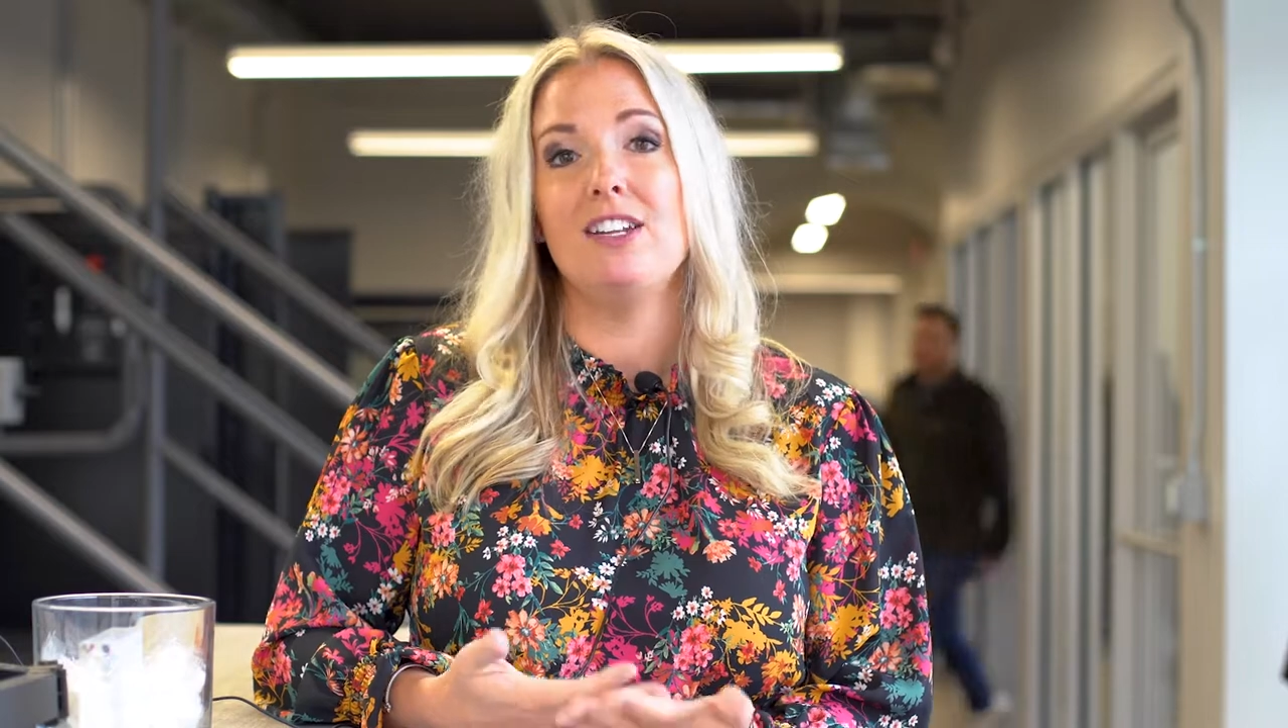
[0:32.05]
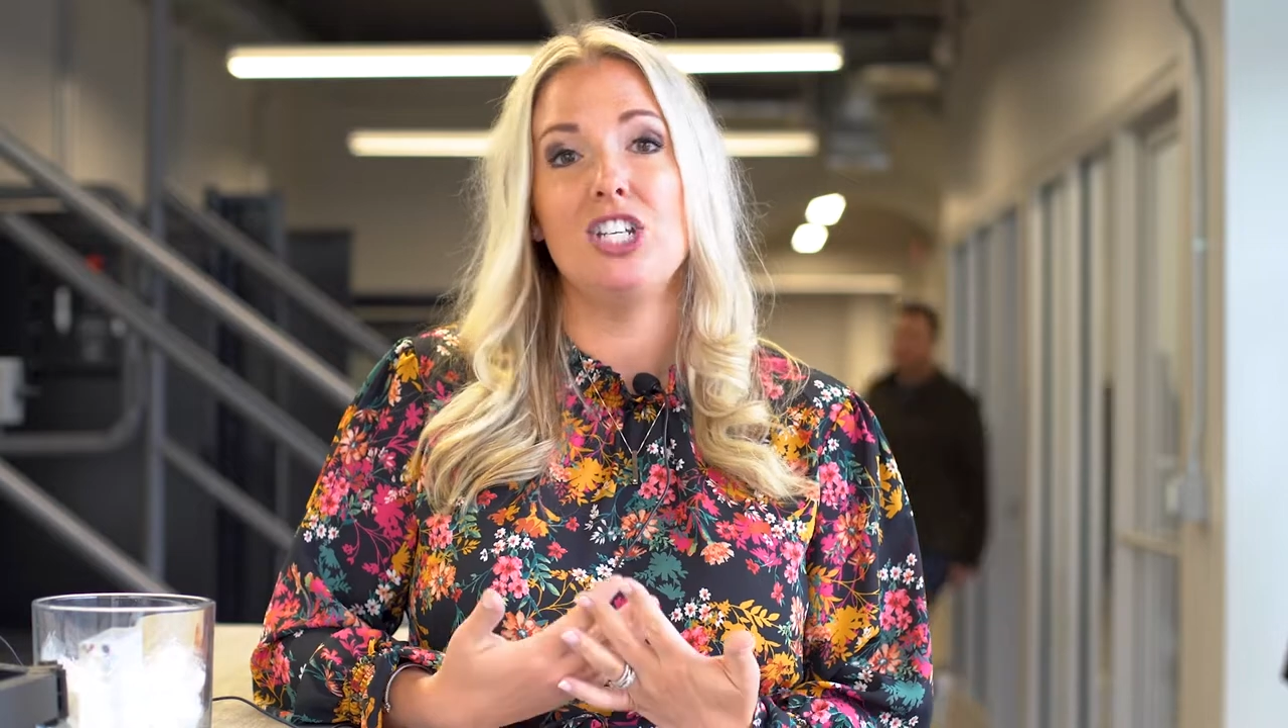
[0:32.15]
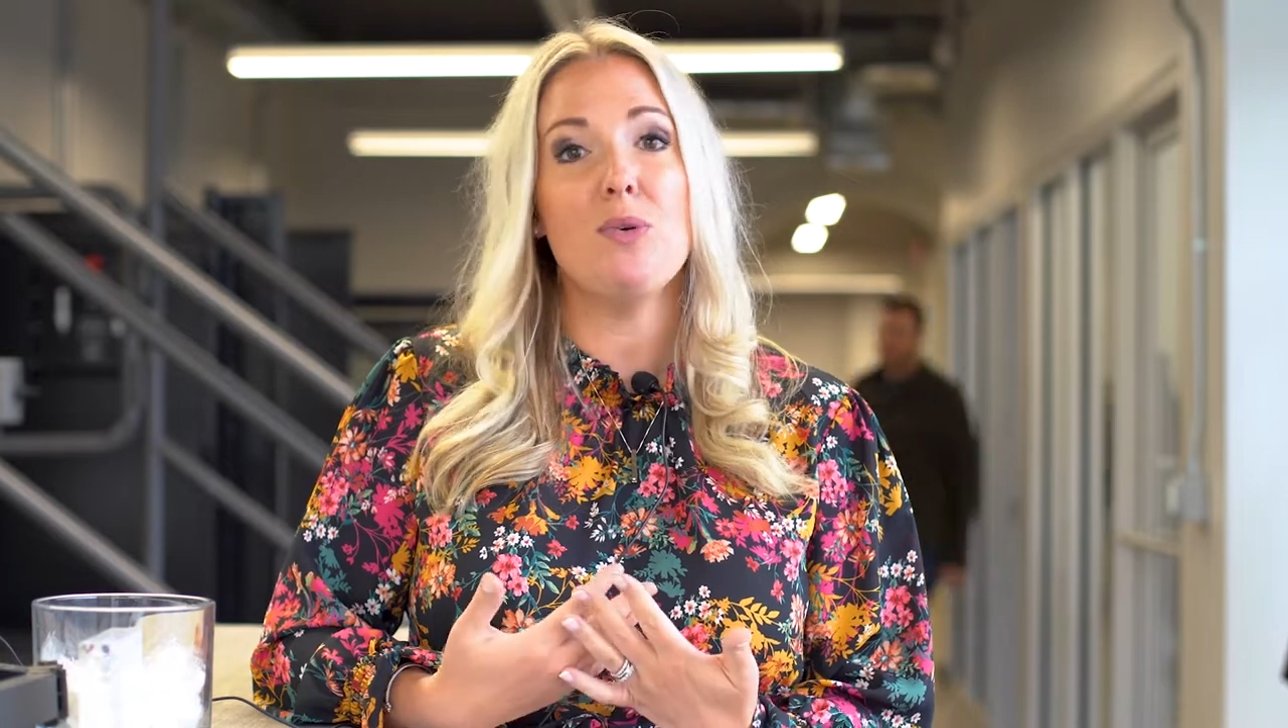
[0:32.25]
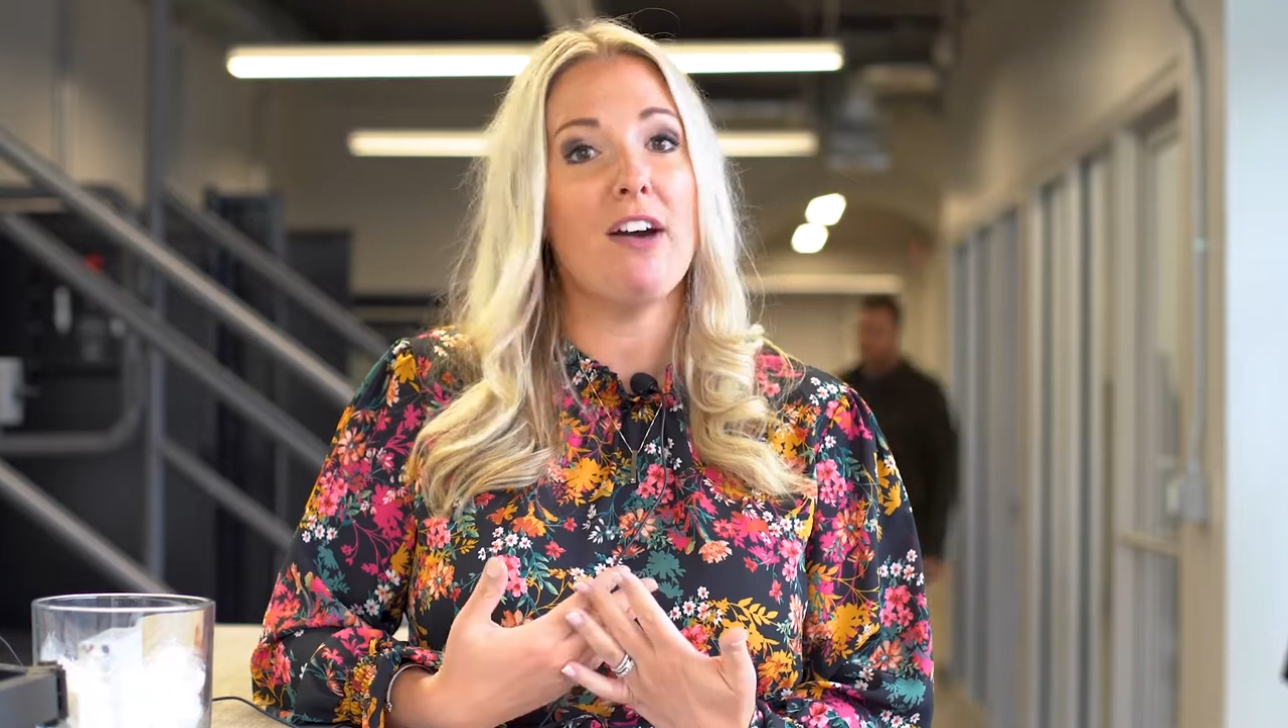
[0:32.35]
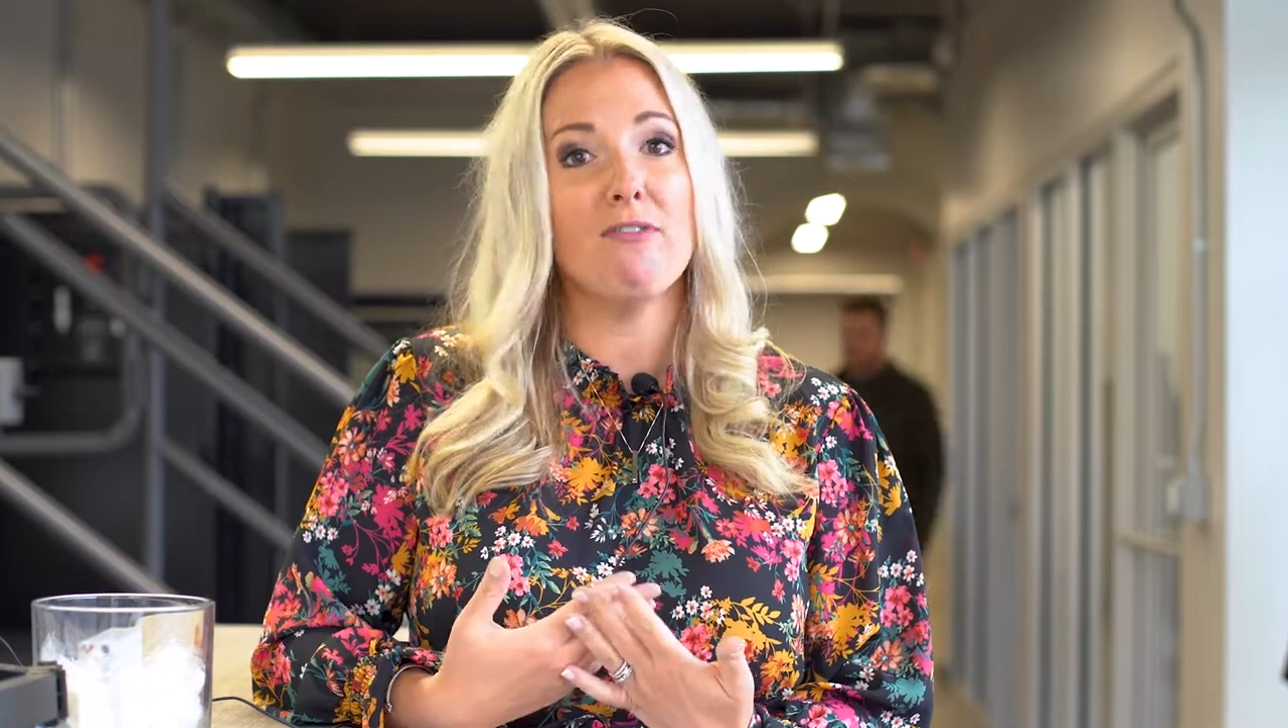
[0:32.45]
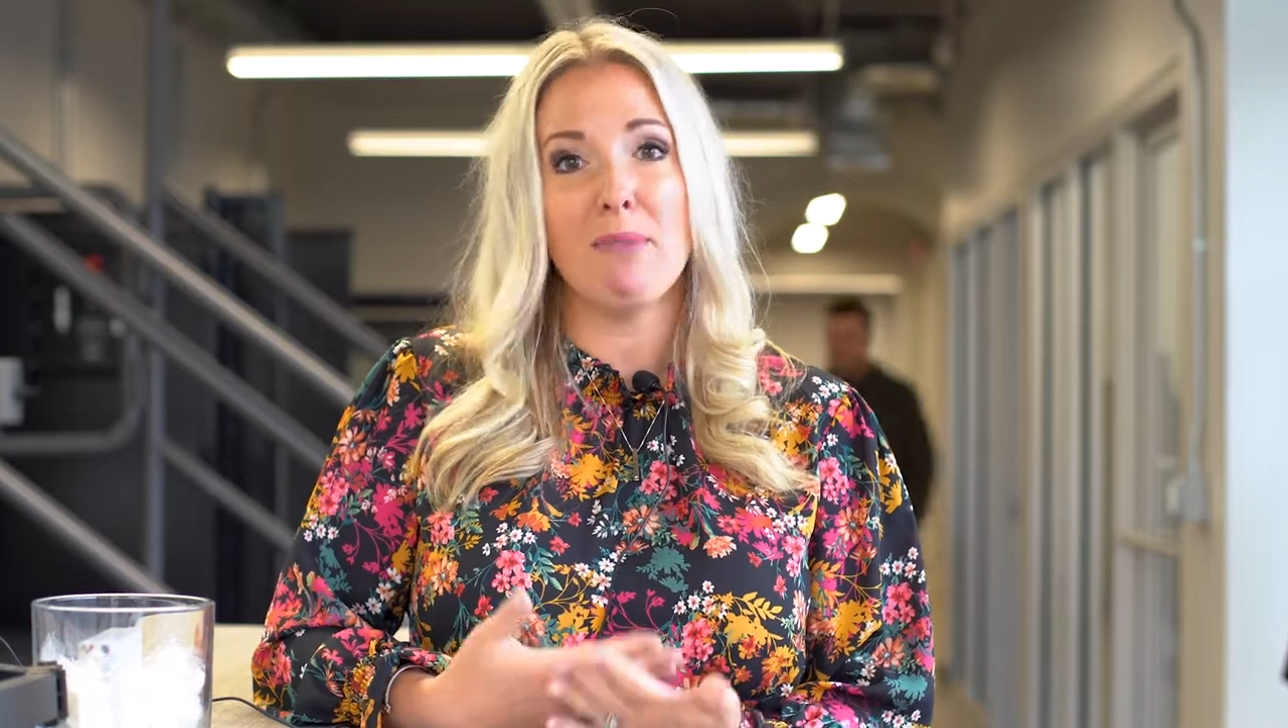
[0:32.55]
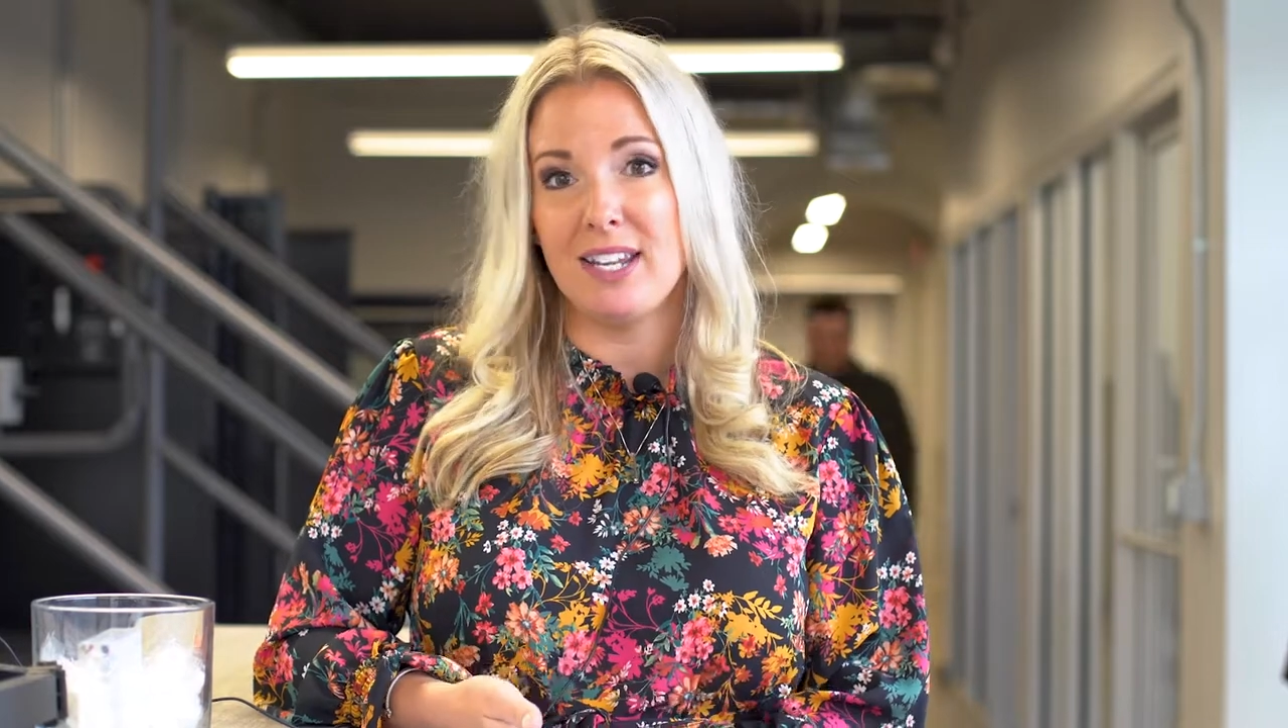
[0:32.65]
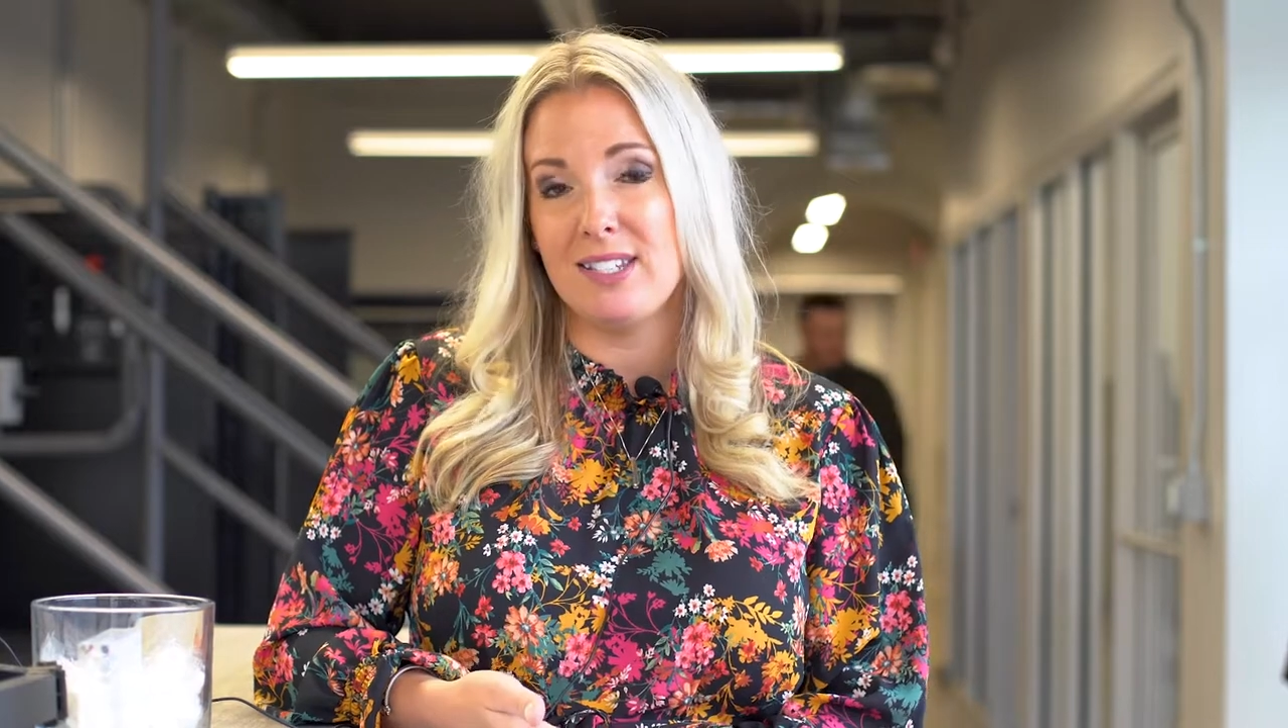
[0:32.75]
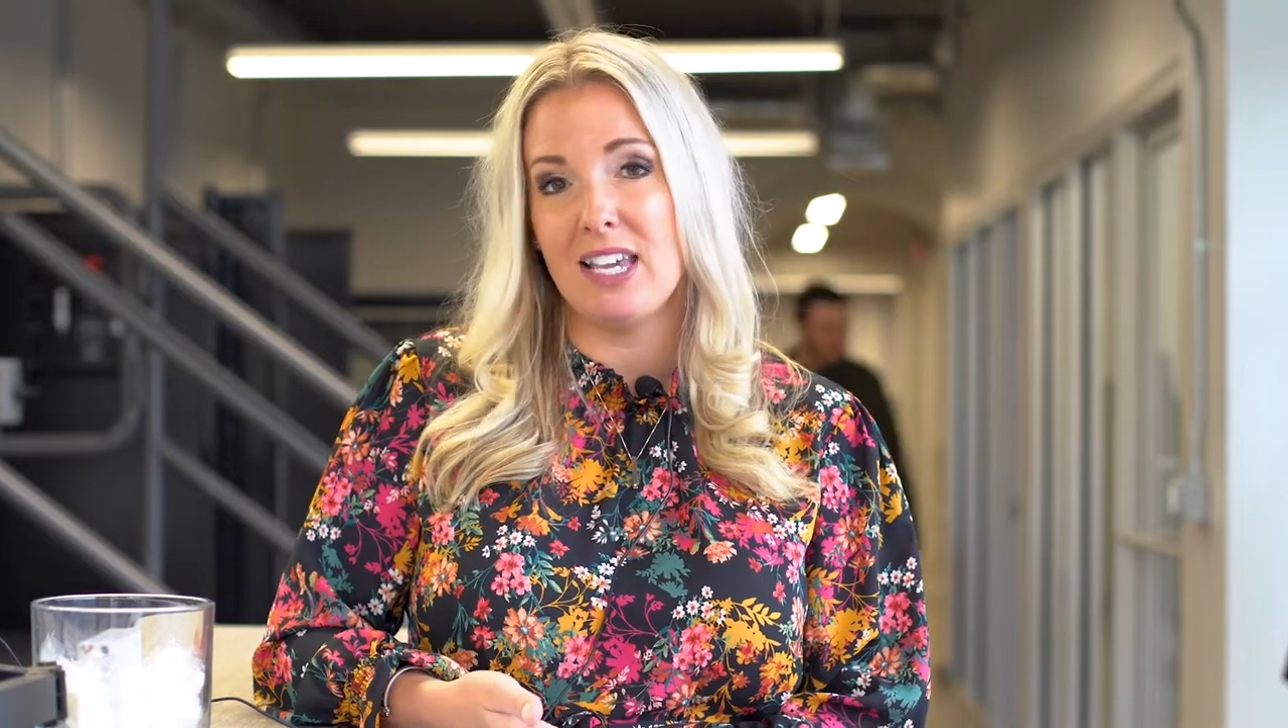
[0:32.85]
Do you have money